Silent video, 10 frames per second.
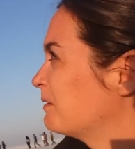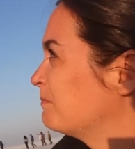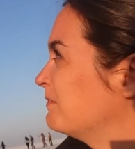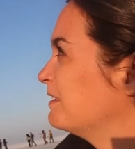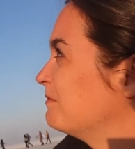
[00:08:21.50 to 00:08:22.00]

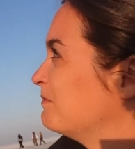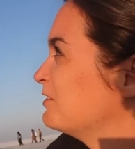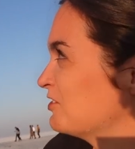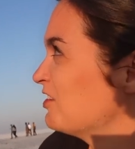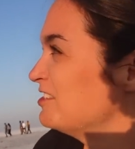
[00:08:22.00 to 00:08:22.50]
How is it?
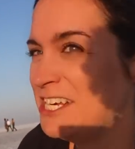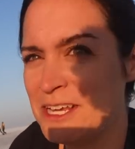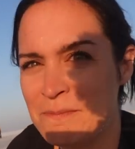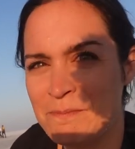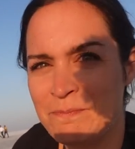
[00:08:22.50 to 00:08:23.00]
It's
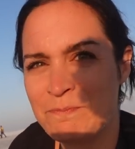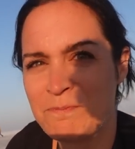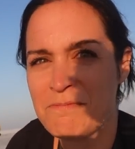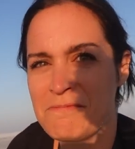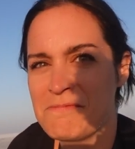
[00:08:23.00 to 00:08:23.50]
salty. Is
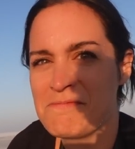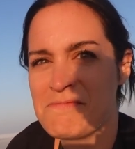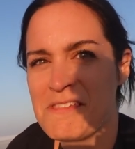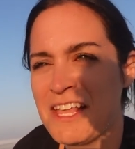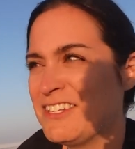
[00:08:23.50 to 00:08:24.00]
it?
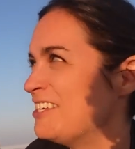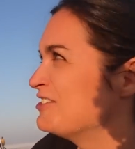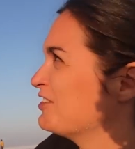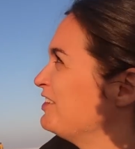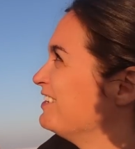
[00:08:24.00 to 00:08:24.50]
It
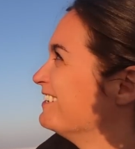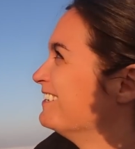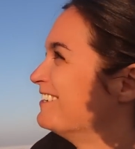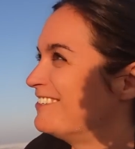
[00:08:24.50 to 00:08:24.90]
tastes good.